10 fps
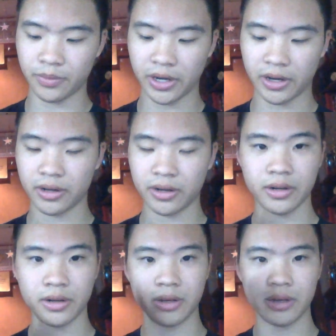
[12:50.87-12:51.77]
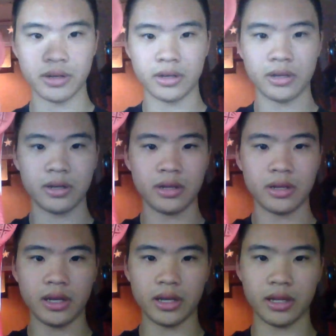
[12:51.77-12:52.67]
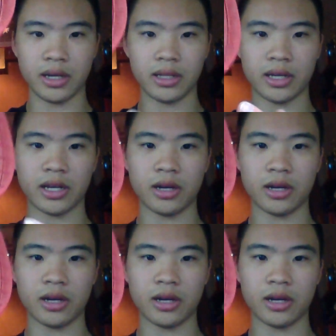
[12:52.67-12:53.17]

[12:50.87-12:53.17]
Air. It had that carbon